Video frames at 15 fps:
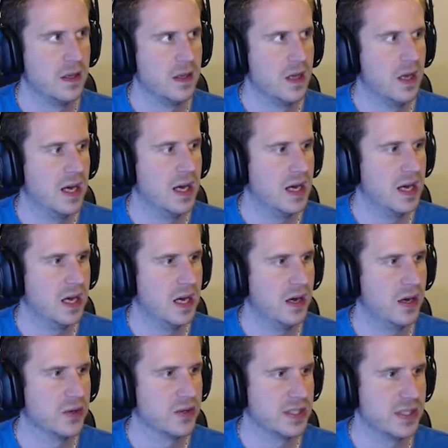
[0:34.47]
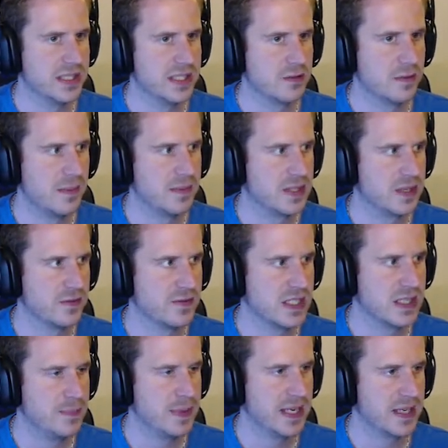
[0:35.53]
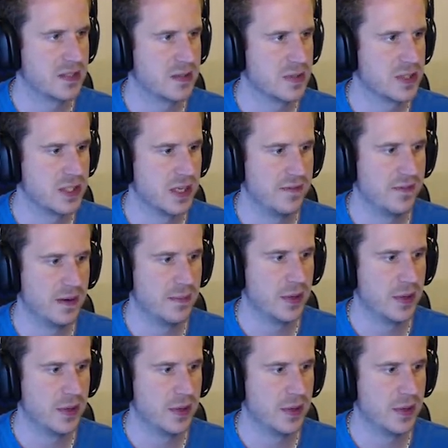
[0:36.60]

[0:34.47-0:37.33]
Uh, I also need to remember to obviously pick some stuff up